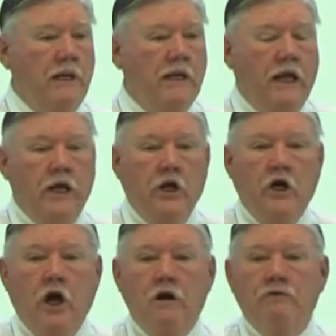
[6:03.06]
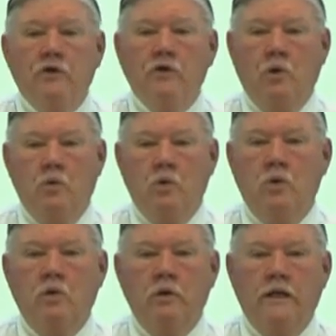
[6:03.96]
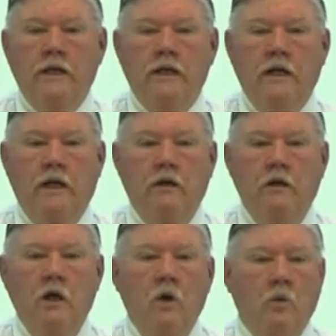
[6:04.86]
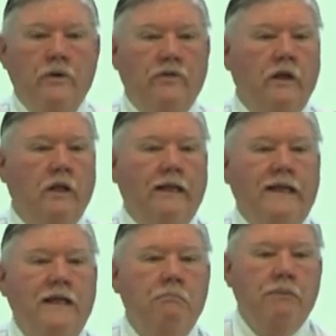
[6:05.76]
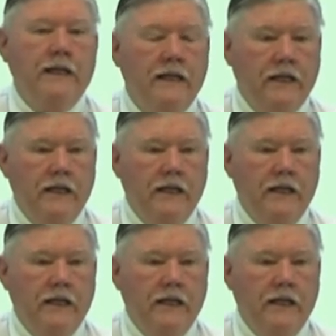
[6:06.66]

in and govern the world again, with the lead being